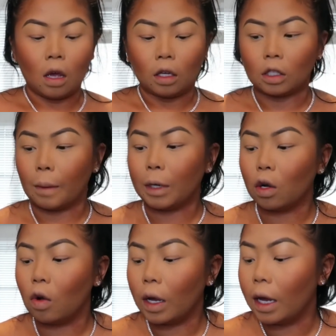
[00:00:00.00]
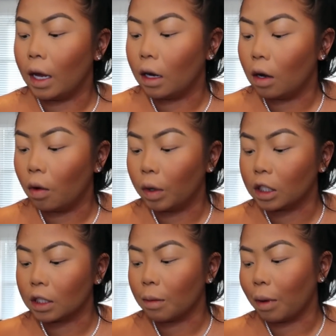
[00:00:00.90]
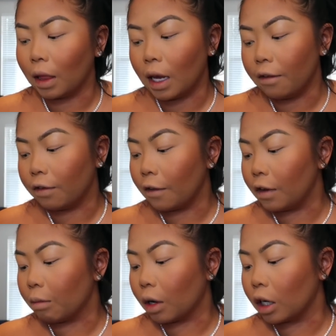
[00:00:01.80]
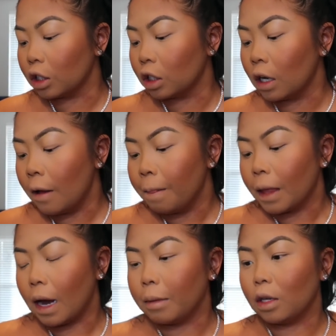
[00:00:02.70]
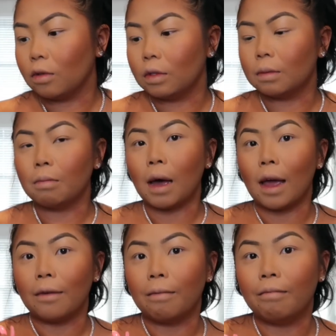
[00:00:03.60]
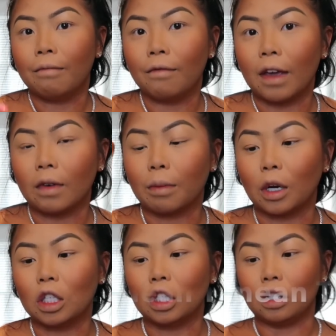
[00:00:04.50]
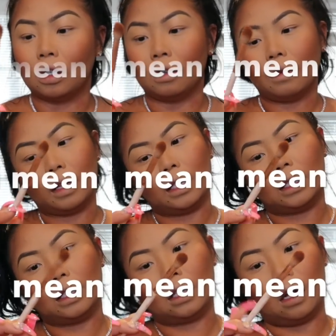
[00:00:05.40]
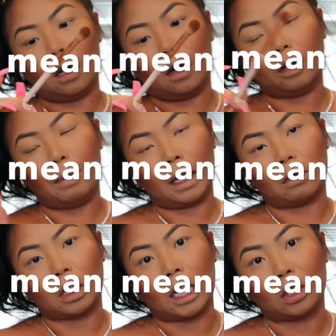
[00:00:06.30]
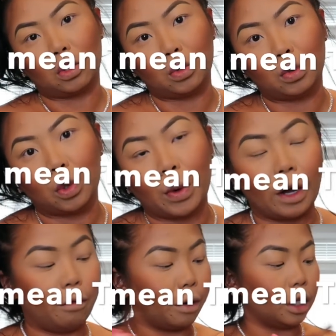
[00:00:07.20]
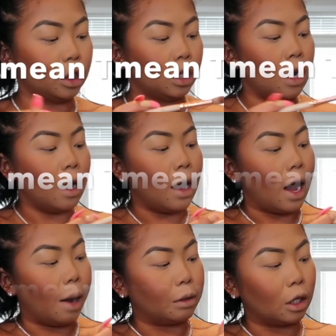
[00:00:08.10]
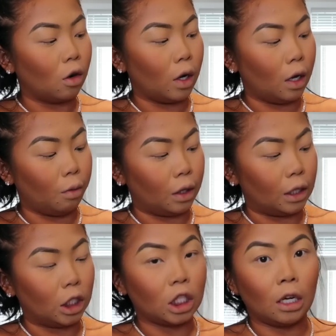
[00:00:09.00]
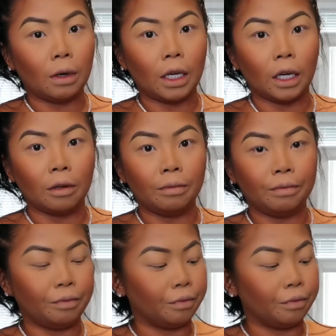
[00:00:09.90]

So I'm gonna go in with just a plain fluffy brush. I'm gonna use my favorite brush. This is the Makeup Shack 212 brush. I'm just gonna go in with this shade right here.